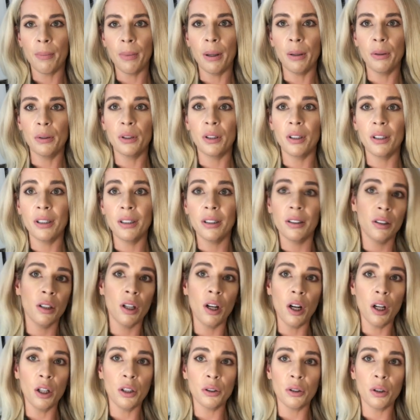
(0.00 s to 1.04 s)
ml. So this is
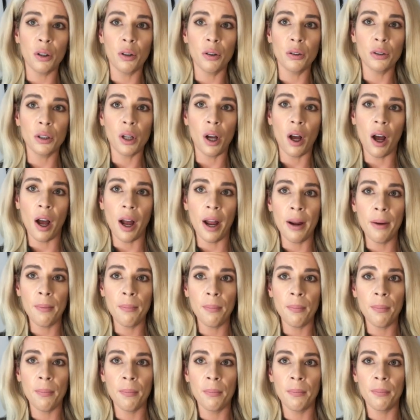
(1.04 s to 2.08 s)
going to last you a long
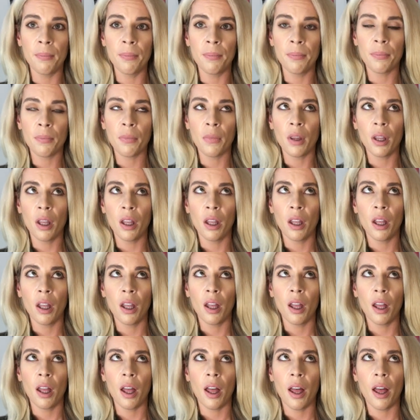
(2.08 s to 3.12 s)
time,
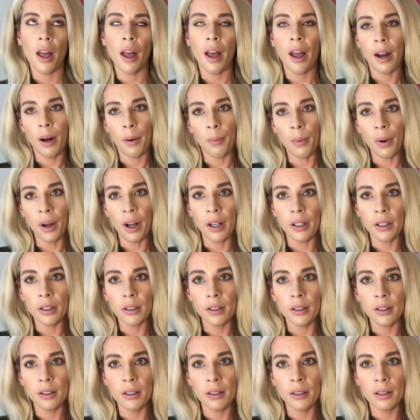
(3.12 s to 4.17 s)
and it
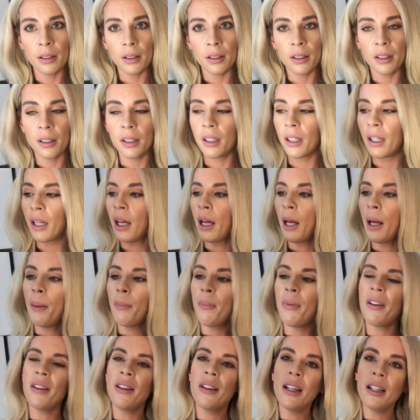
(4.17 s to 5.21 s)
works.
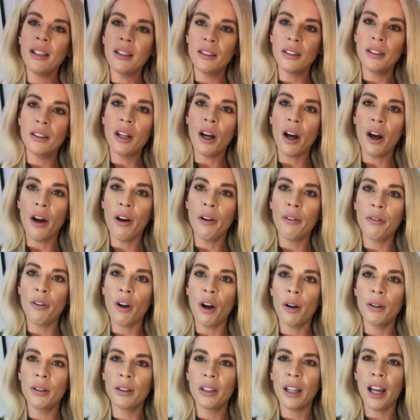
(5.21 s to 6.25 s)
But this stuff,
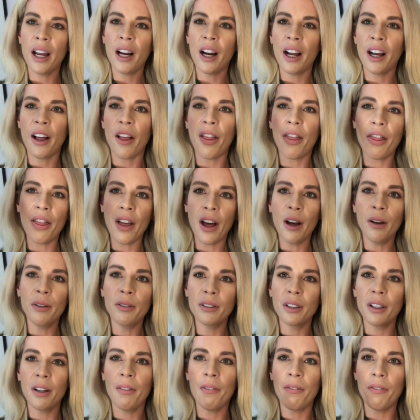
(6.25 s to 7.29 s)
I was getting like
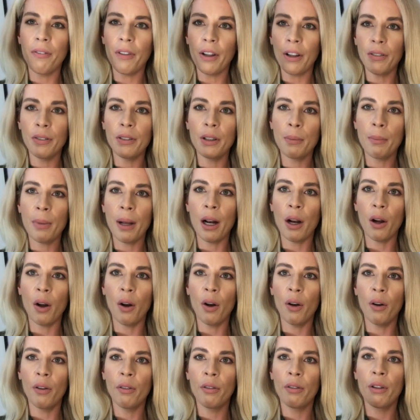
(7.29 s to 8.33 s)
1,050 ml
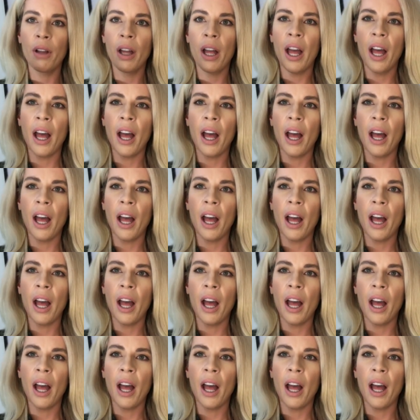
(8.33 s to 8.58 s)
of,